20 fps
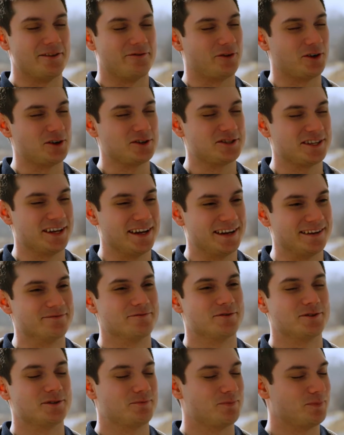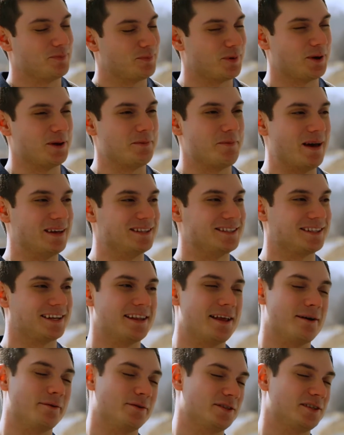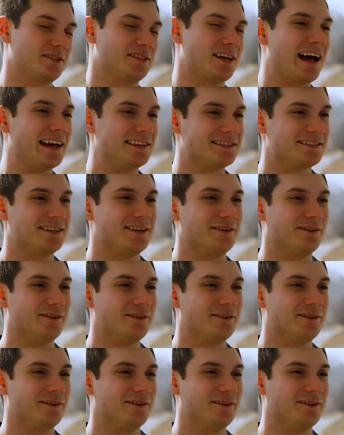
the first thing was pretty basic, and that was the size of the